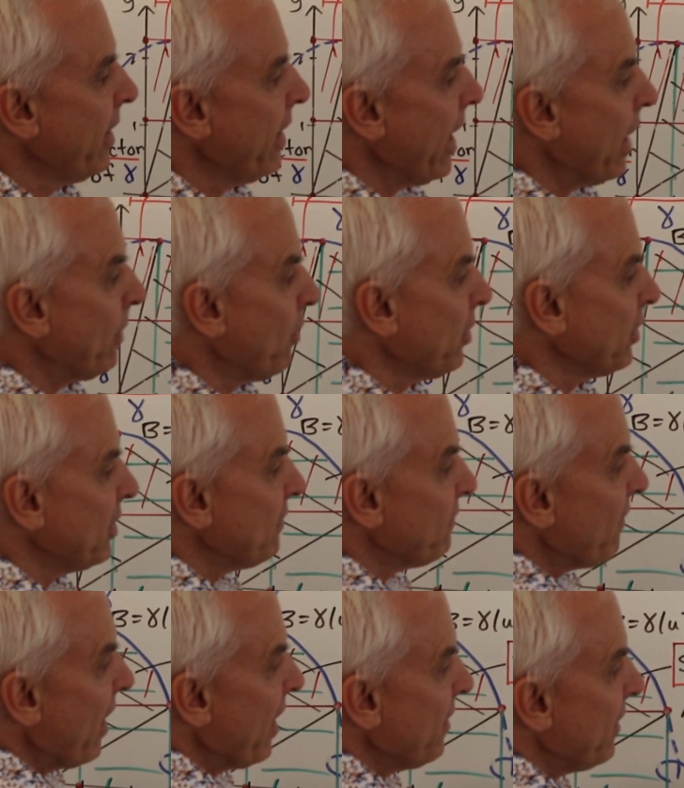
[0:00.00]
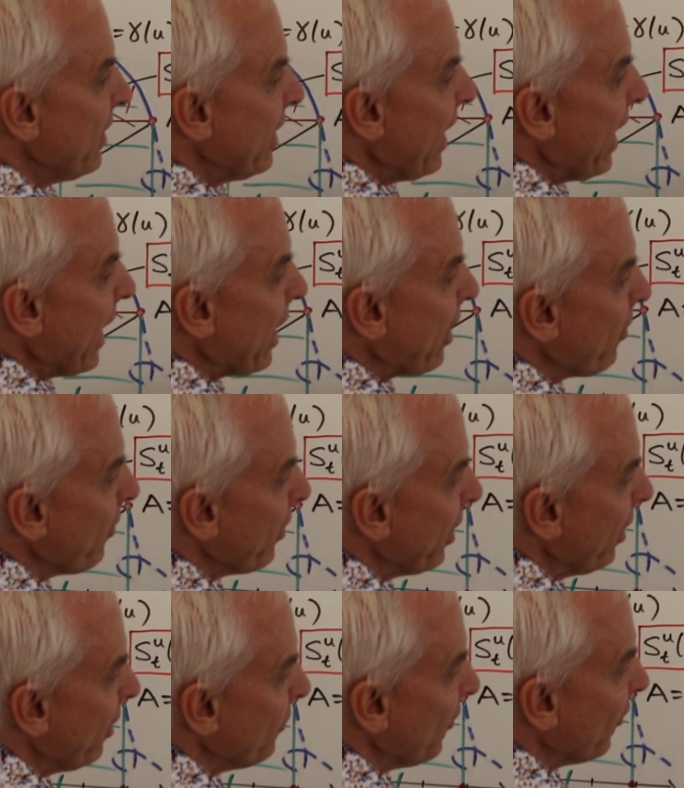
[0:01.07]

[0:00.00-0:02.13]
And we're going to define the area, the